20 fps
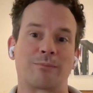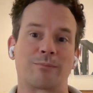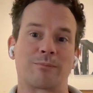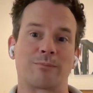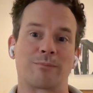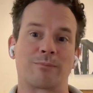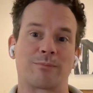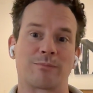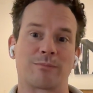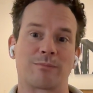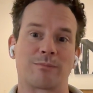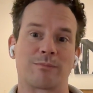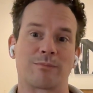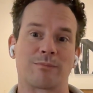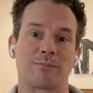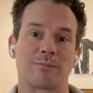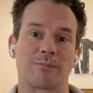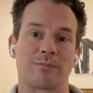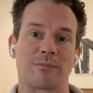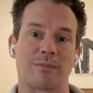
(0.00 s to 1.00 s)

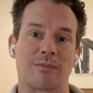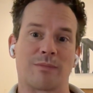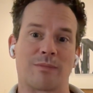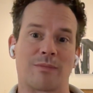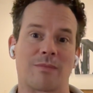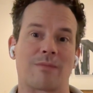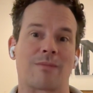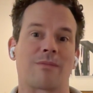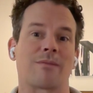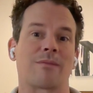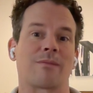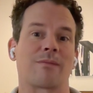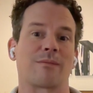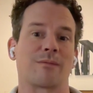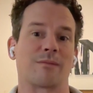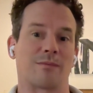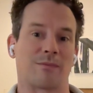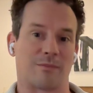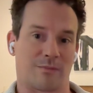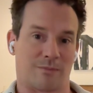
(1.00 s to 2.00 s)

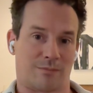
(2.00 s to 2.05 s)
This person isn't speaking.